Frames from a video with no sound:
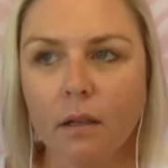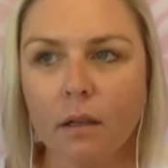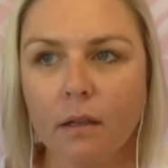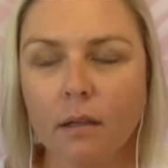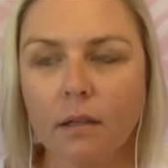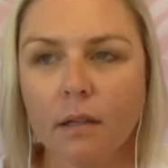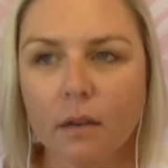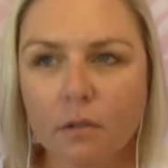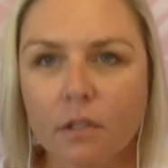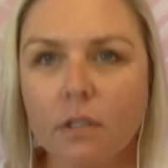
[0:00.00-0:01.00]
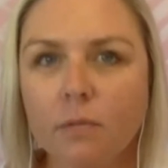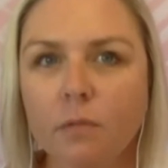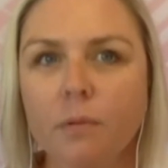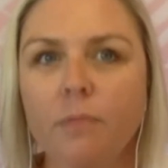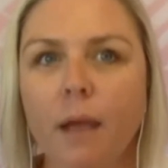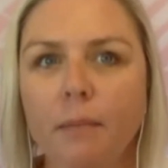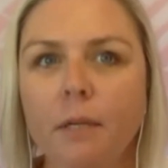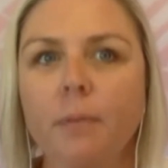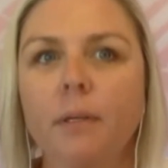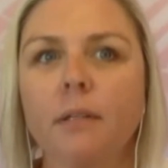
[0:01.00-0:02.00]
It can also sometimes be wrapped
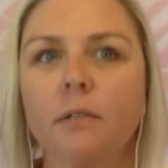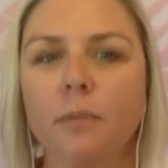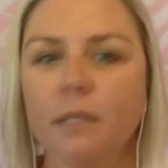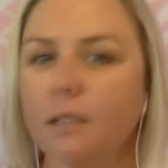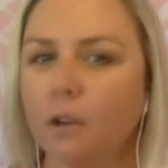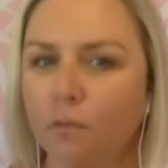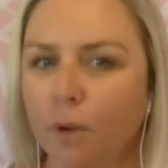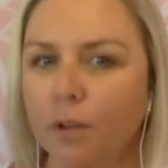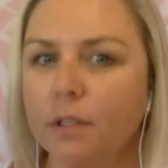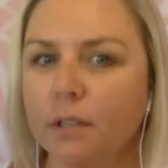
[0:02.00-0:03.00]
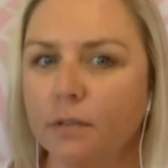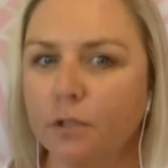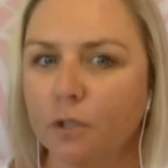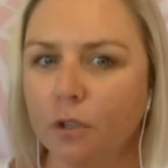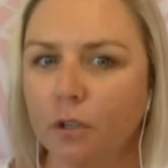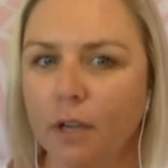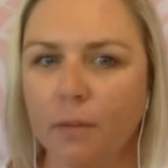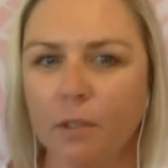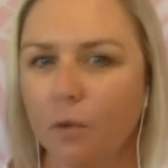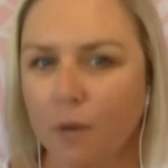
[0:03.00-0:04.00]
up in a little bit of self-worth stuff too. Like
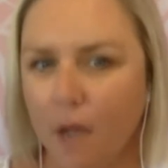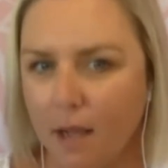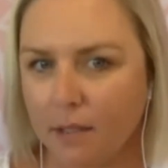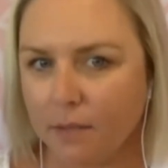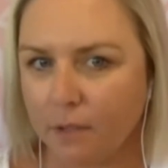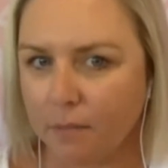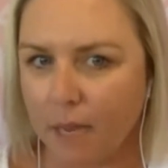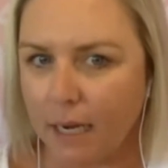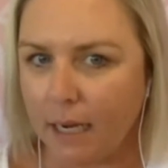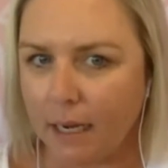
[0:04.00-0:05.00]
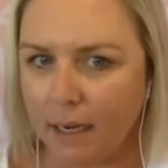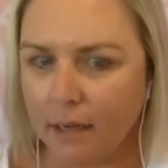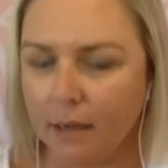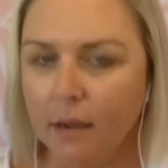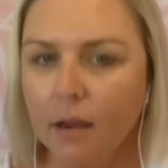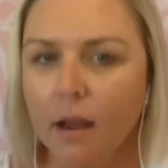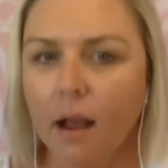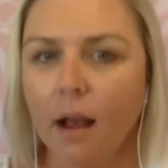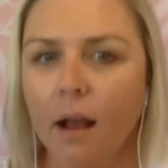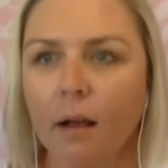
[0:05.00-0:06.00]
we don't want to ask for the money.
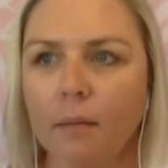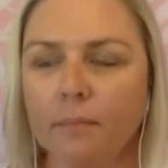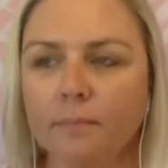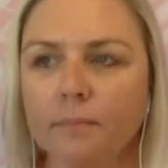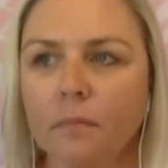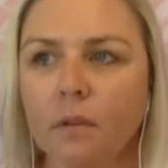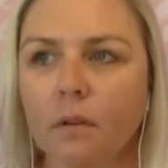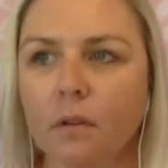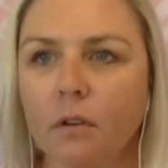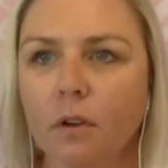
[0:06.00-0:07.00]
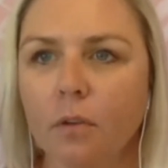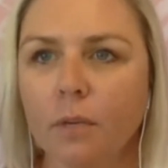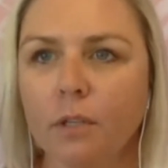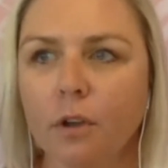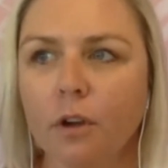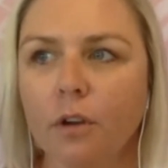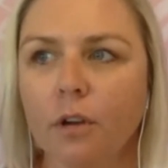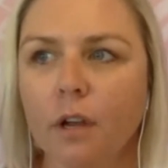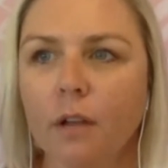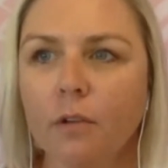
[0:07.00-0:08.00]
You know, a
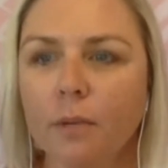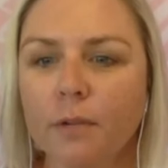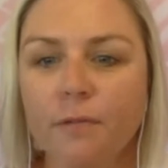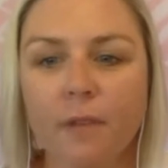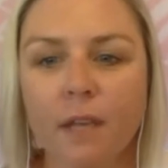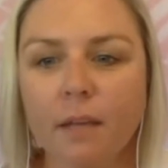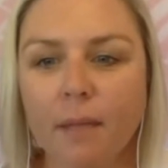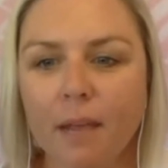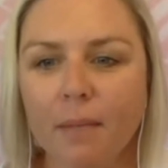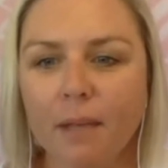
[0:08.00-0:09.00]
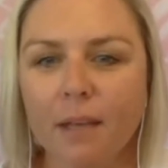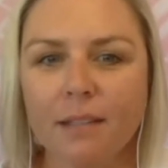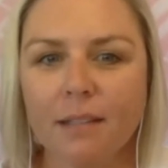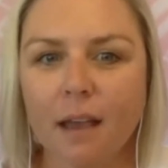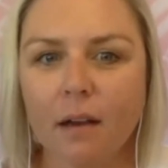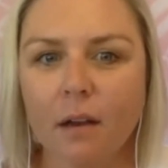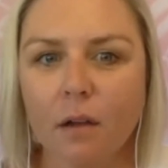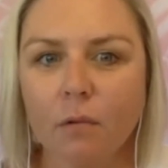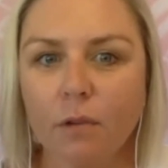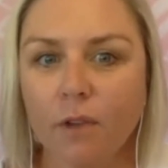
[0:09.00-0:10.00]
little bit of fear maybe is that,
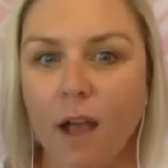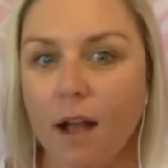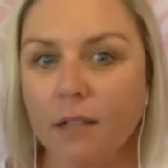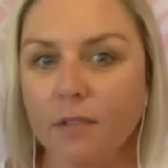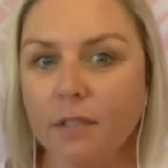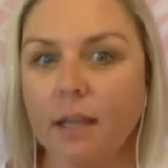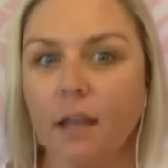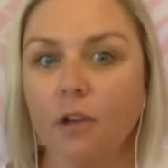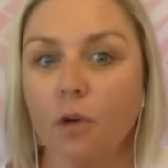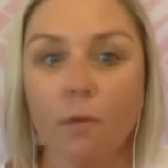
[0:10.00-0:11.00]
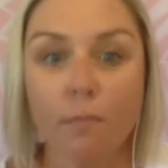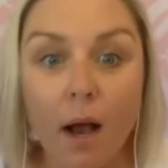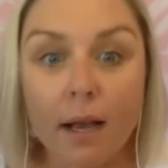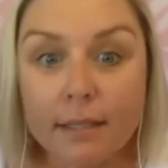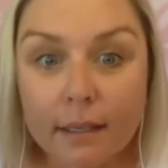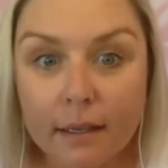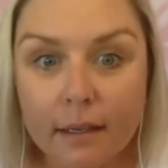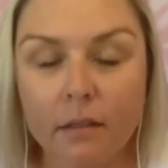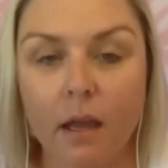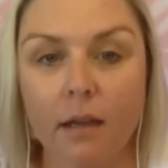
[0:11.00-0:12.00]
well, if I ask for the sale and no one buys
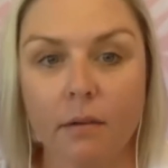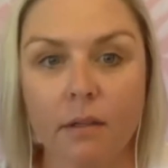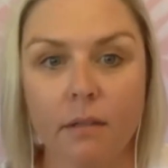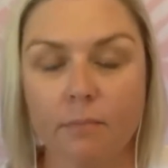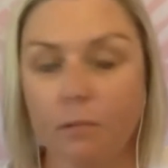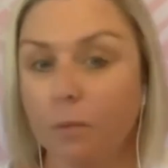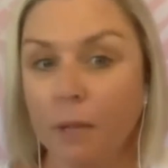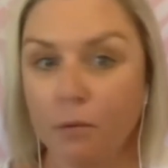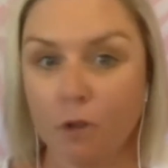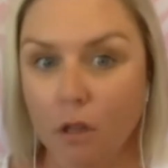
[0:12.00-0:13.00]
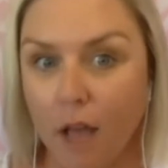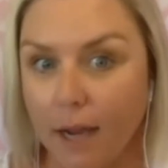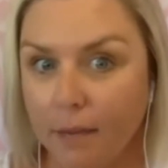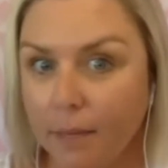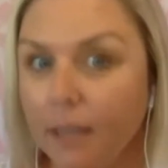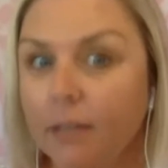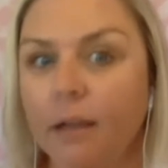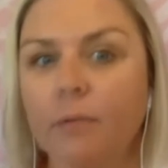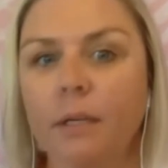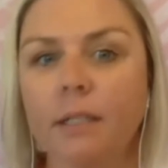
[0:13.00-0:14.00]
it, like, will people not like me?
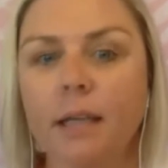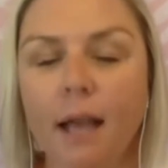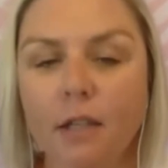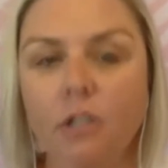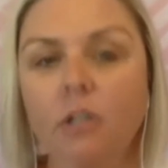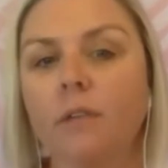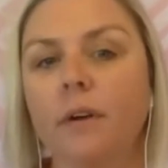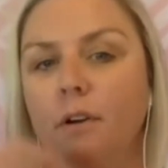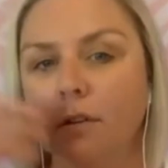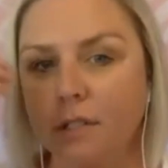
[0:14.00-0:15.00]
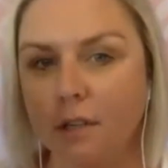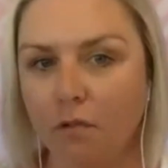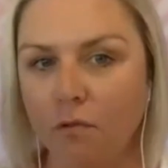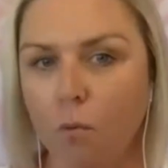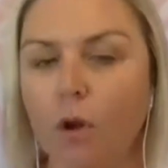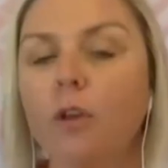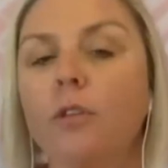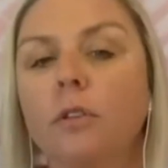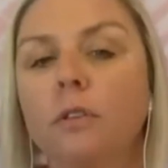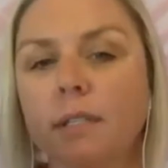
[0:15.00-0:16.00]
Like we attach a lot of our own self-worth
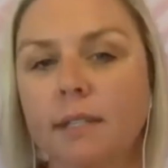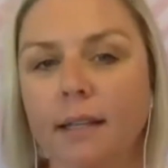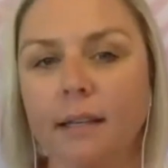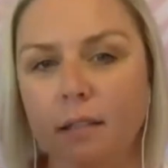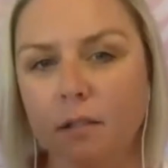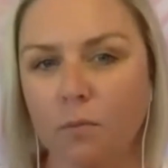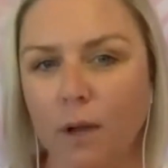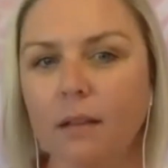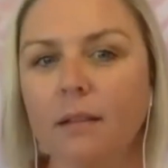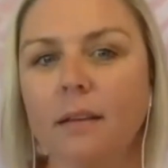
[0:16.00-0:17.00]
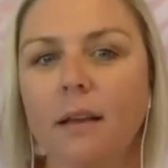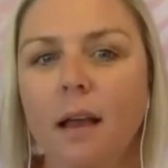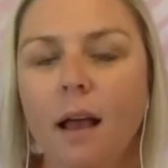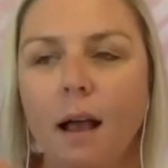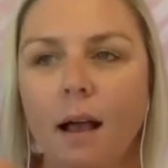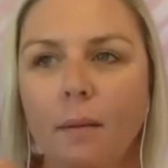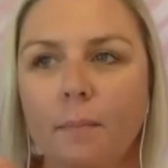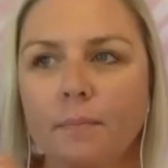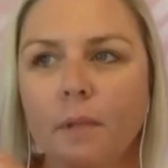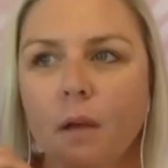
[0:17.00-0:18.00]
on the selling as well.
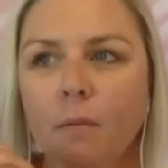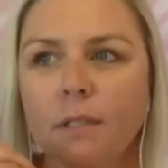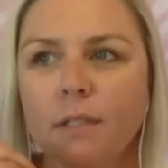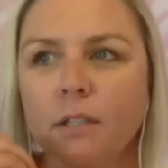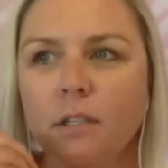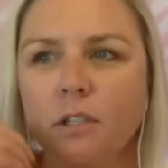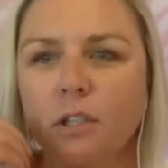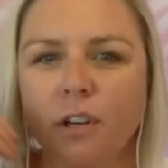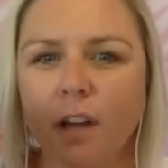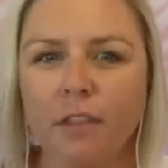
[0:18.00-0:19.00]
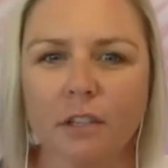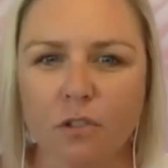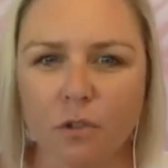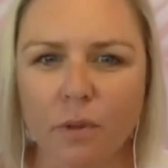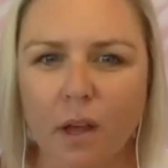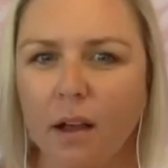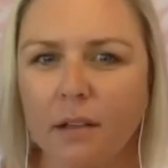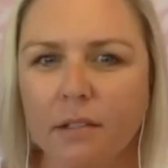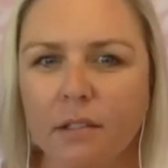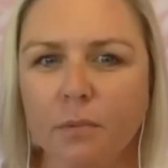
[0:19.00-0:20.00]
When it's actually usually got nothing to do with
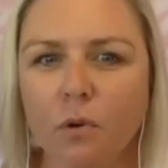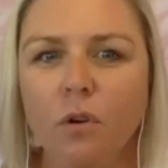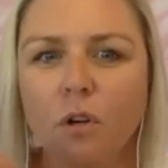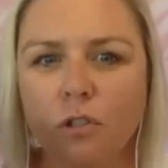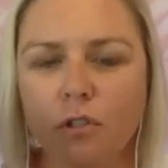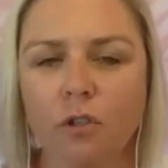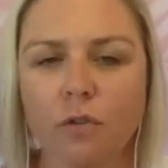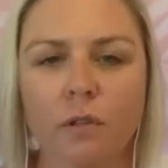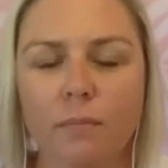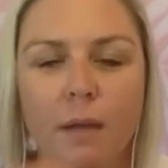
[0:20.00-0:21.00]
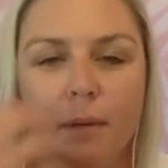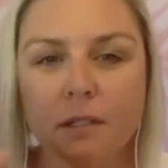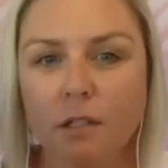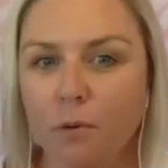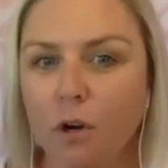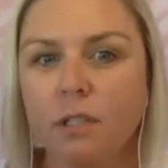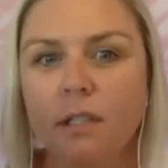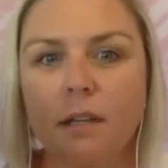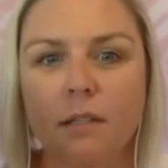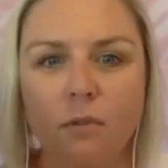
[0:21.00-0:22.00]
us. It's more got to do with, maybe it's the
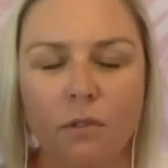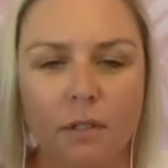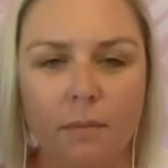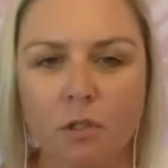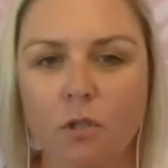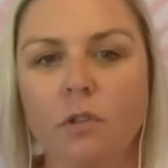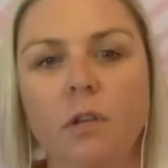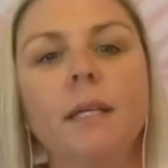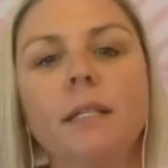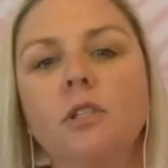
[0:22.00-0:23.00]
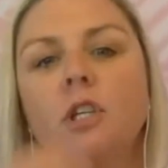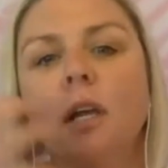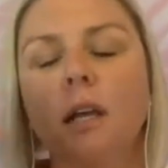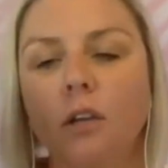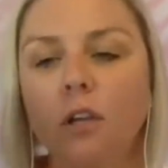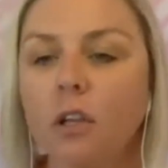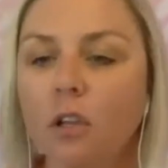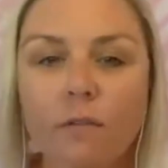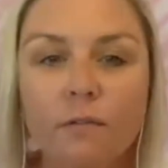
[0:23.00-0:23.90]
process or something to do with your messaging, and you can